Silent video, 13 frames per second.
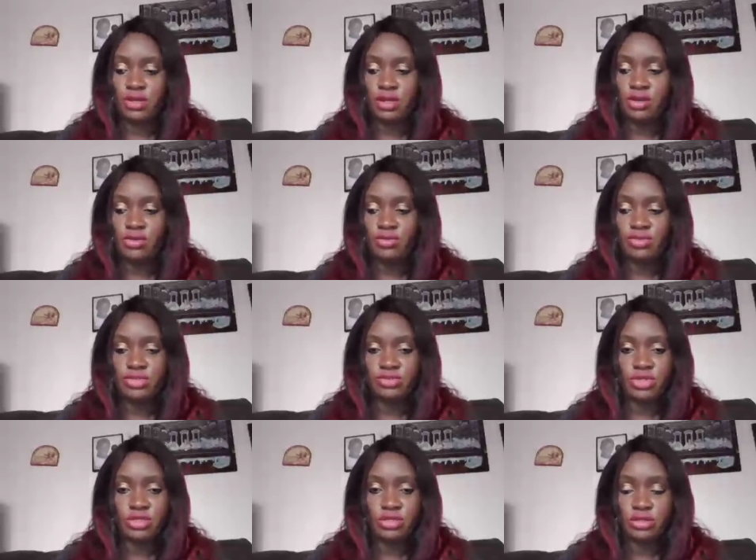I hope it's
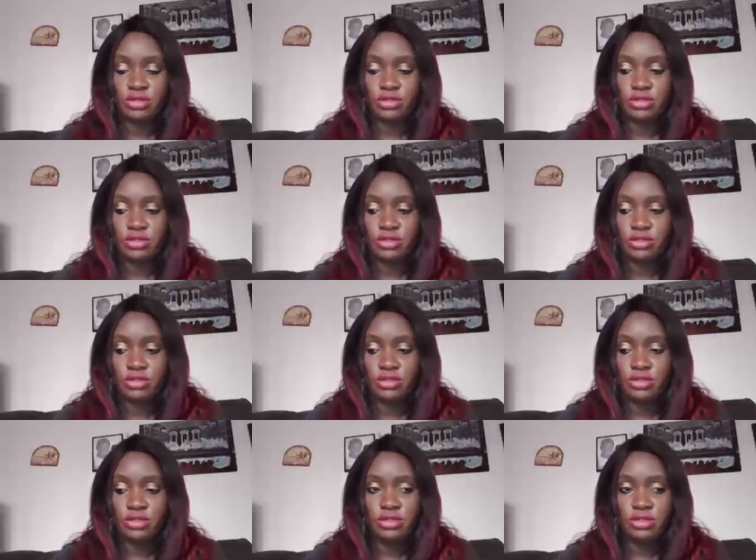working good.
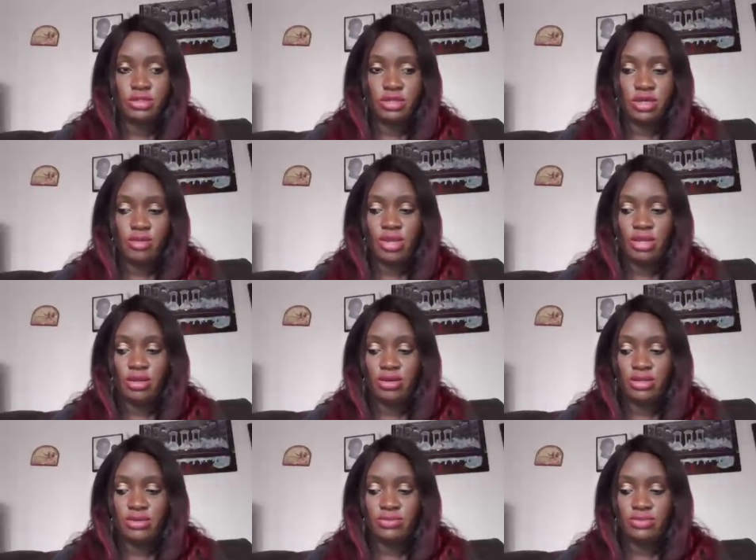Am I logged
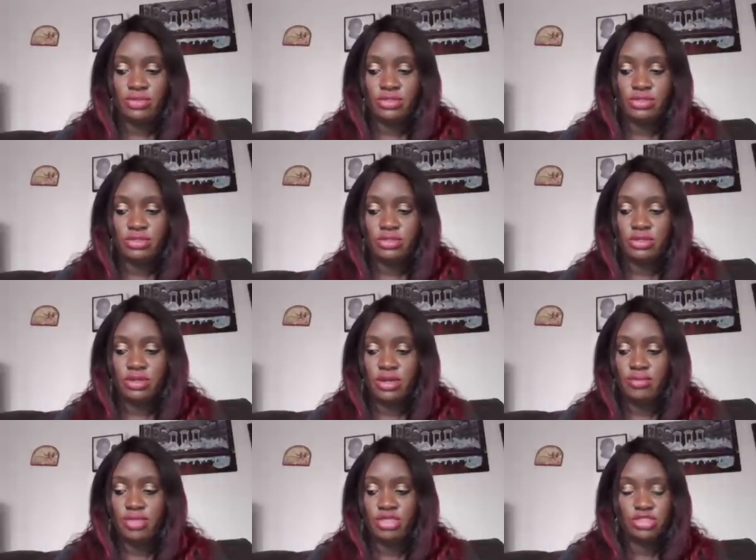out? I'm
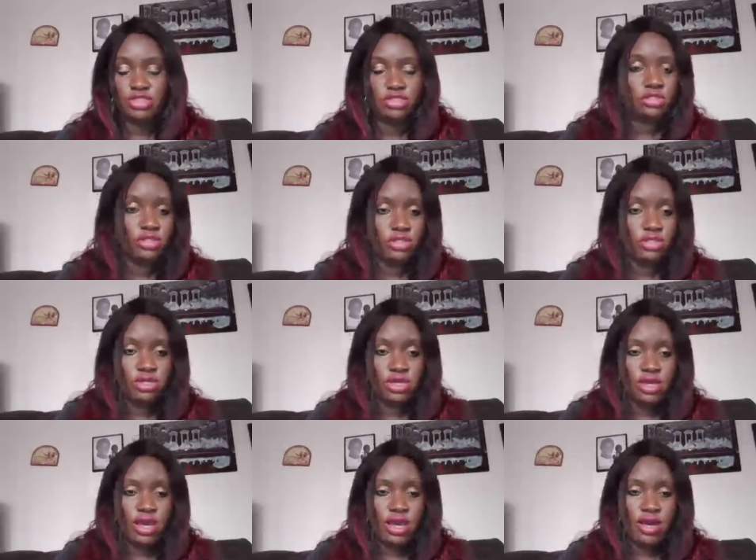not sure.
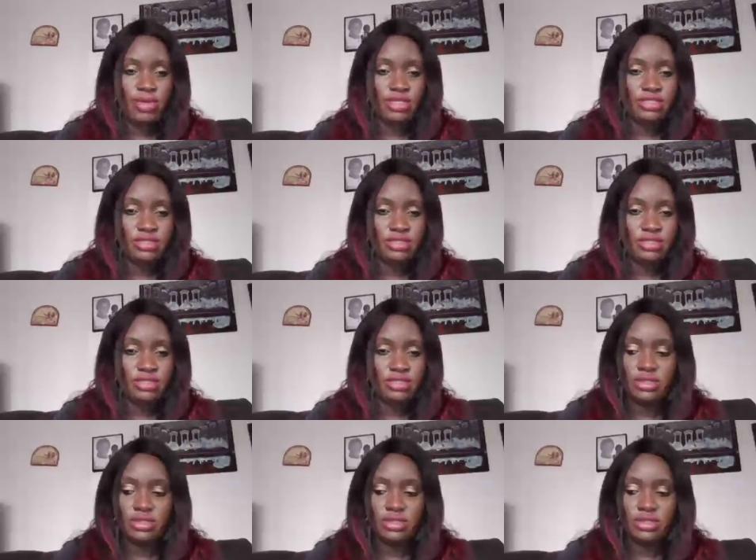Am I still
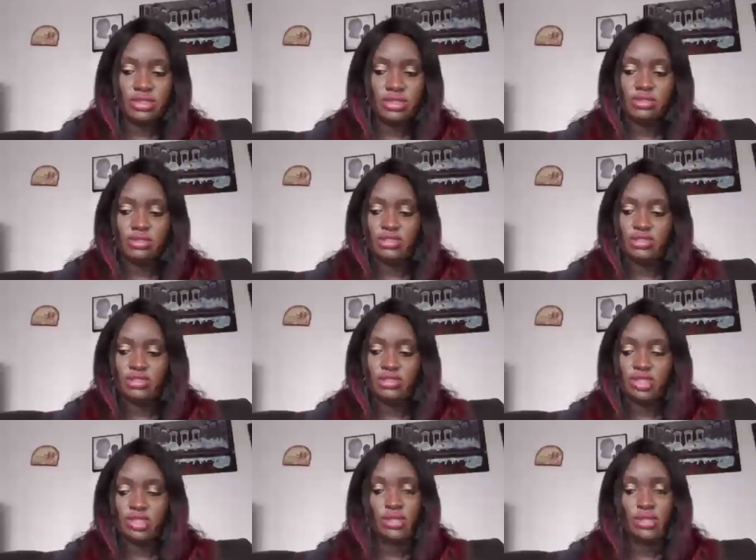on? Can
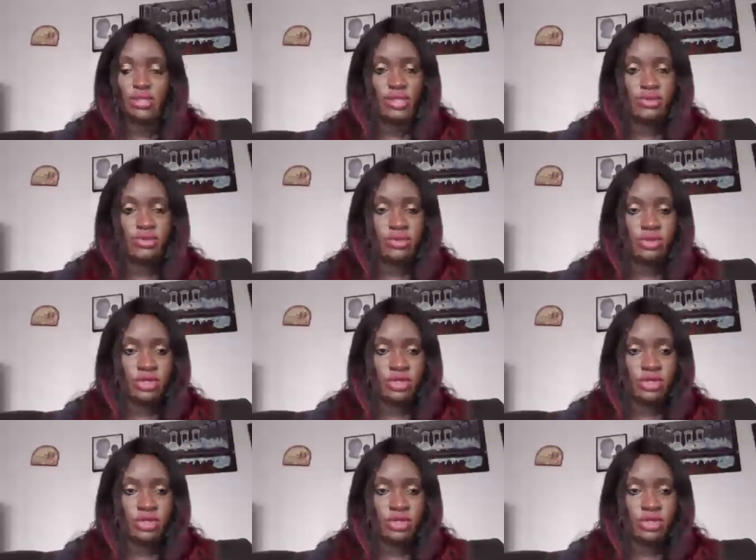somebody let me know?